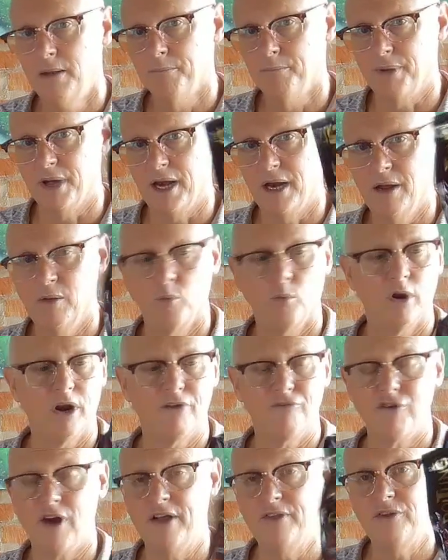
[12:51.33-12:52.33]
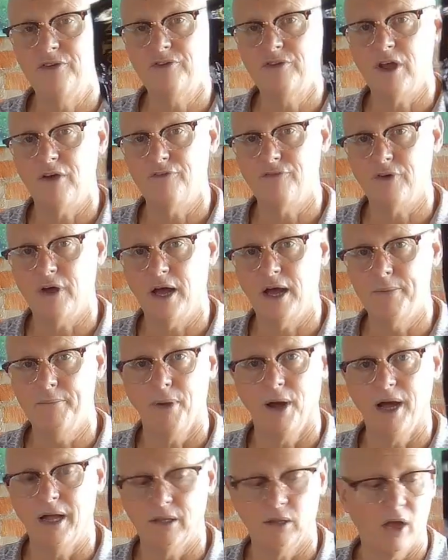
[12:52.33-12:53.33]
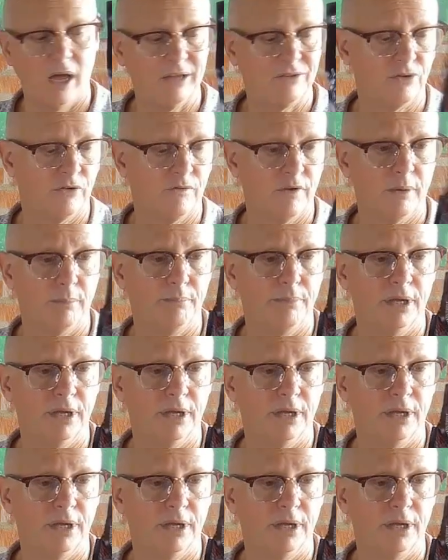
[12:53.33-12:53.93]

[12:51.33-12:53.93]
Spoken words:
But when I find this stuff, I buy lots of it